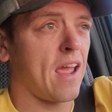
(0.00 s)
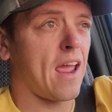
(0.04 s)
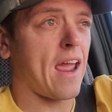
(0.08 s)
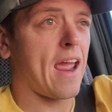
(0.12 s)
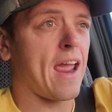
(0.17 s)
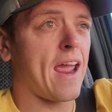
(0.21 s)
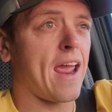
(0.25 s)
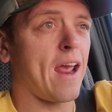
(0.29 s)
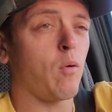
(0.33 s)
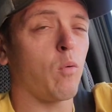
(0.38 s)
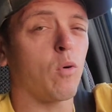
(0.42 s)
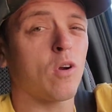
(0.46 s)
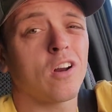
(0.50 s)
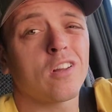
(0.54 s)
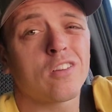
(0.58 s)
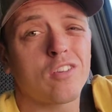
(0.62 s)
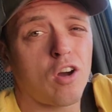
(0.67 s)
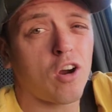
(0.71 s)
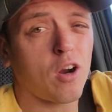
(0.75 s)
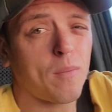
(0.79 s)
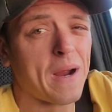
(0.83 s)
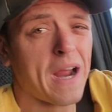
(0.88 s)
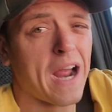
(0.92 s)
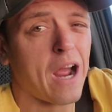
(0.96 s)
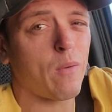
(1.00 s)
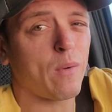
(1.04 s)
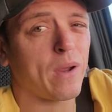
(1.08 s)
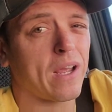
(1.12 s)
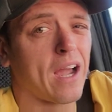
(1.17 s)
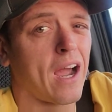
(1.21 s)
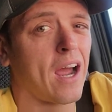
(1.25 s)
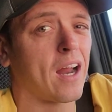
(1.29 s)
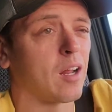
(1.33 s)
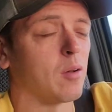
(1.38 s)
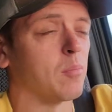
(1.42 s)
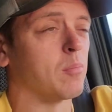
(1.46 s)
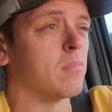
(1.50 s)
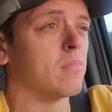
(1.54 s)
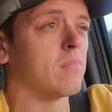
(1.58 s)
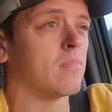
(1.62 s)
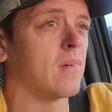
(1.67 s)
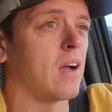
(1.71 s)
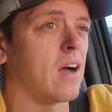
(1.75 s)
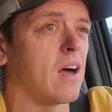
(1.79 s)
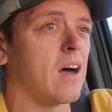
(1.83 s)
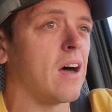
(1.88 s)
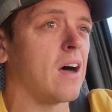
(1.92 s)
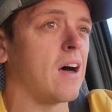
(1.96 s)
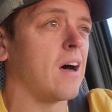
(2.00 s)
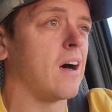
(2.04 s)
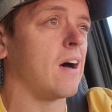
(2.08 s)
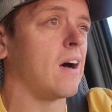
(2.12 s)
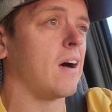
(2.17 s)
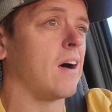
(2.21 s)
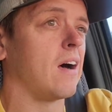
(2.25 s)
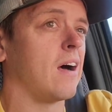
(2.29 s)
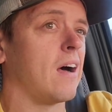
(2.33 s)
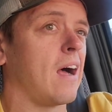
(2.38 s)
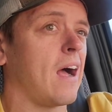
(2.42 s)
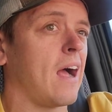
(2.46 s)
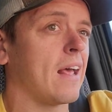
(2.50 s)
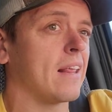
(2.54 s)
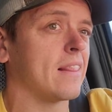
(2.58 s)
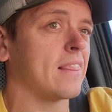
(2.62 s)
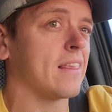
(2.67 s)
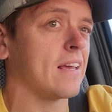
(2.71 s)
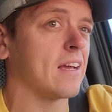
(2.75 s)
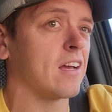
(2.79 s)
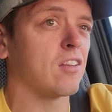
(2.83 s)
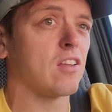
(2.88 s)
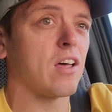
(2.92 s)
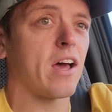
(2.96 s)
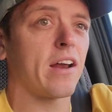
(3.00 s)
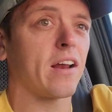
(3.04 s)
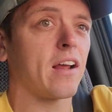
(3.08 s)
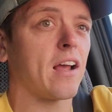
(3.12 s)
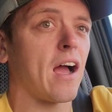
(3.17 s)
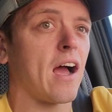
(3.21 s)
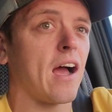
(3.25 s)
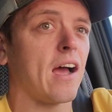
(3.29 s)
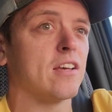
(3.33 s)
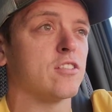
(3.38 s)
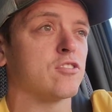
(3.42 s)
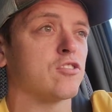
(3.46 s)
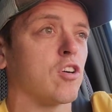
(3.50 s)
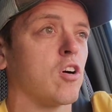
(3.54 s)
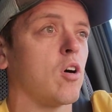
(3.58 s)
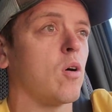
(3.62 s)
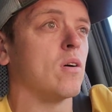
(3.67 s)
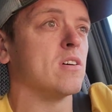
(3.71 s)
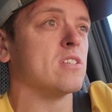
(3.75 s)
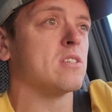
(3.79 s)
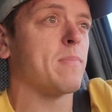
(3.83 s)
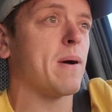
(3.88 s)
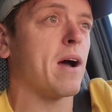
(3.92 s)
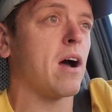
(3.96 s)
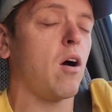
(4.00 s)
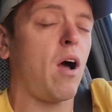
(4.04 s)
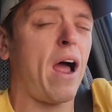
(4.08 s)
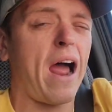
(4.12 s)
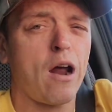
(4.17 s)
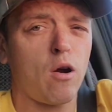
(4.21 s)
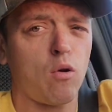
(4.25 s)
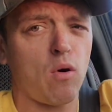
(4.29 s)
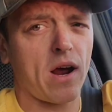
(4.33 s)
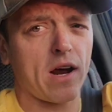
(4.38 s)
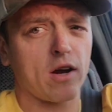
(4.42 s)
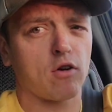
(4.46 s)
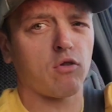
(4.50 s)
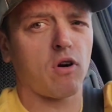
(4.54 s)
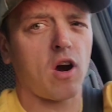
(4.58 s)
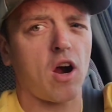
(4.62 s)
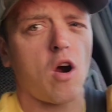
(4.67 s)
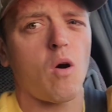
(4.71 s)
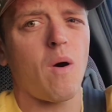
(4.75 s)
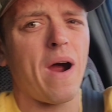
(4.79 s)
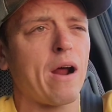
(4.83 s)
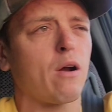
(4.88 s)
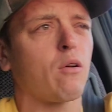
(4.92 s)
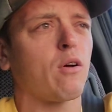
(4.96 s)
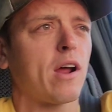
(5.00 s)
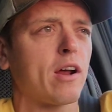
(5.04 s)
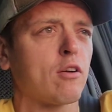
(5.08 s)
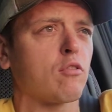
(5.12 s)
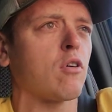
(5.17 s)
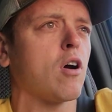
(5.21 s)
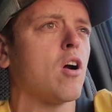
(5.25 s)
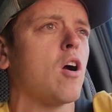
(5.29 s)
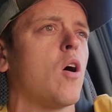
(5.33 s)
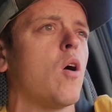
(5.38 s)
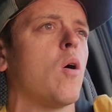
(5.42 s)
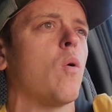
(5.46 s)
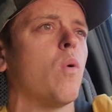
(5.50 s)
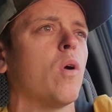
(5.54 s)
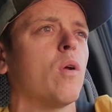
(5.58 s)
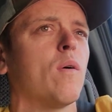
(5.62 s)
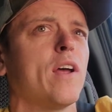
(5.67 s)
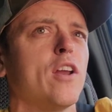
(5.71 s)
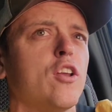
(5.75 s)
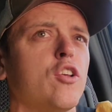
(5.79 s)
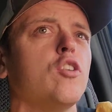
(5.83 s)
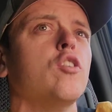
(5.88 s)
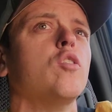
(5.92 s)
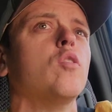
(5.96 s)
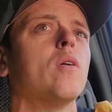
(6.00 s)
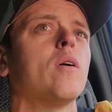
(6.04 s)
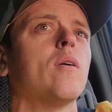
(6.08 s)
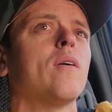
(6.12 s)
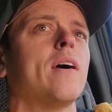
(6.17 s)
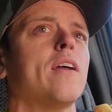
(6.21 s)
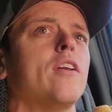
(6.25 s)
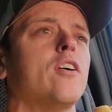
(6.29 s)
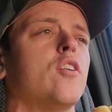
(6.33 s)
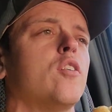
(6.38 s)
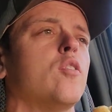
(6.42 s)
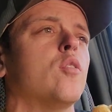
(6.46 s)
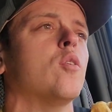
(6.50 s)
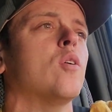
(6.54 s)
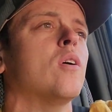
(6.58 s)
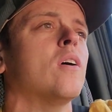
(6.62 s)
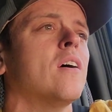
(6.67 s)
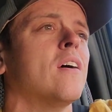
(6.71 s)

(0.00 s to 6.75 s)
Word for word: And we're gonna talk about how we got them. Uh, I think a lot of guys are always about, how do I grow, how do I grow, what do I do, what do I do?